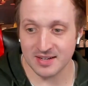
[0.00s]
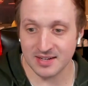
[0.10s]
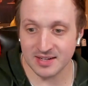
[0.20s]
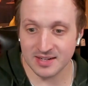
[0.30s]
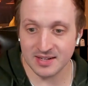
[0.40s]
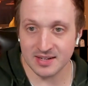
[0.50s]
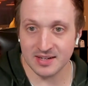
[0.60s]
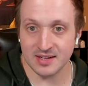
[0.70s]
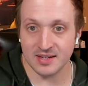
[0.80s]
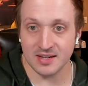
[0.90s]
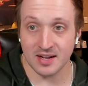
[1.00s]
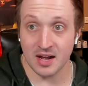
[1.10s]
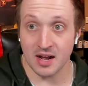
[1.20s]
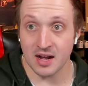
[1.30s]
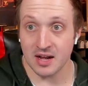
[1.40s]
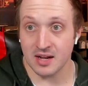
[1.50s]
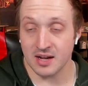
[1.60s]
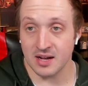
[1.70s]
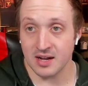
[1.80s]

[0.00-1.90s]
(no one is talking)